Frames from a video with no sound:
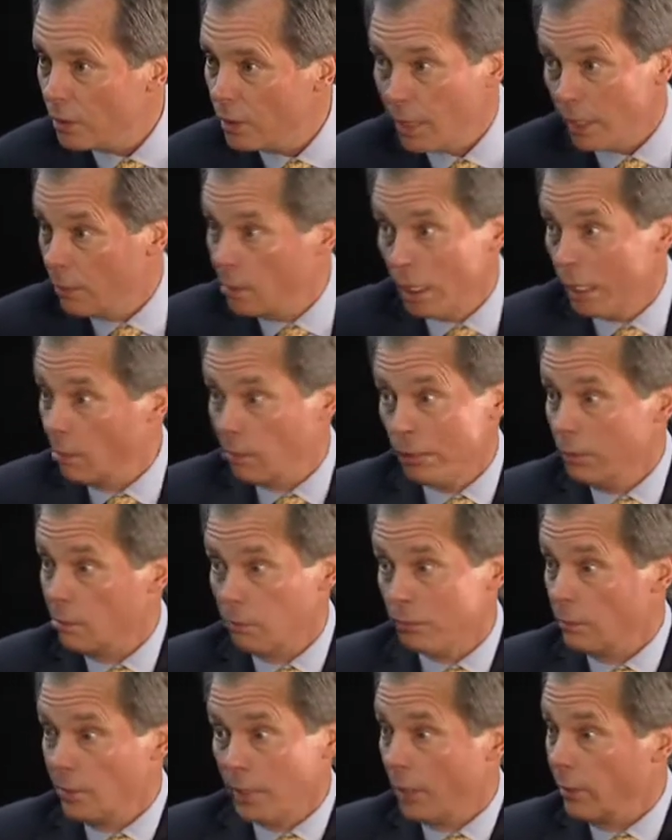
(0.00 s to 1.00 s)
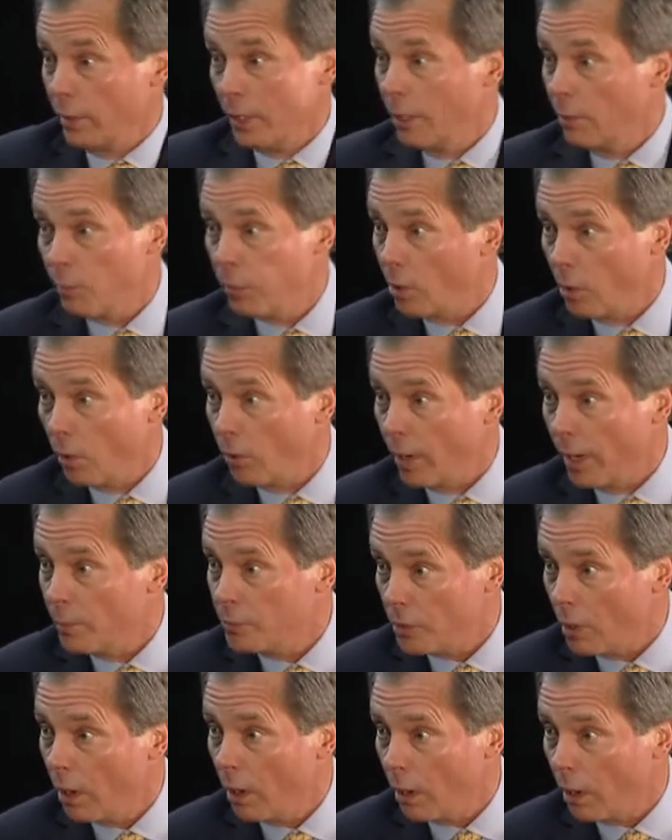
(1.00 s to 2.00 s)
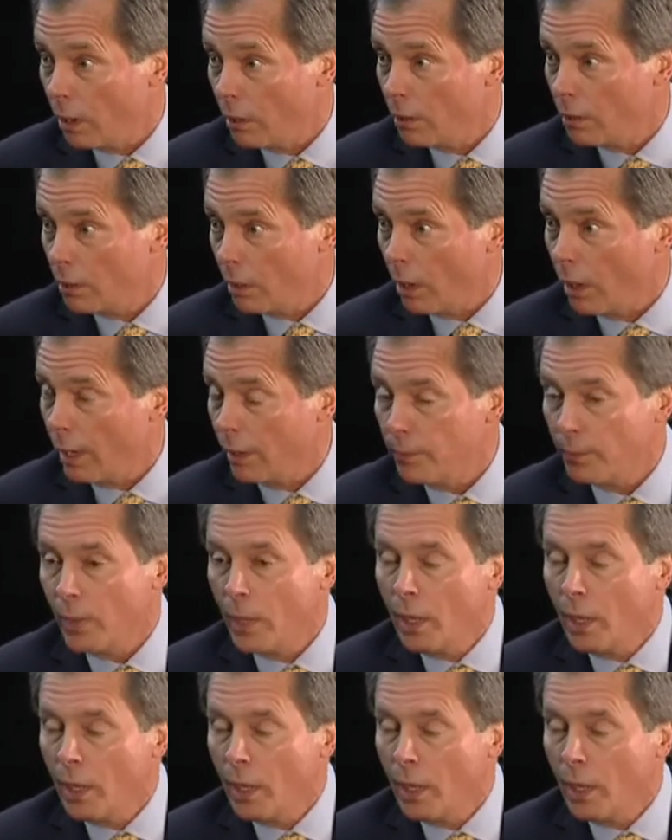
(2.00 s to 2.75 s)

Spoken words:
and none of the other programs are. All right.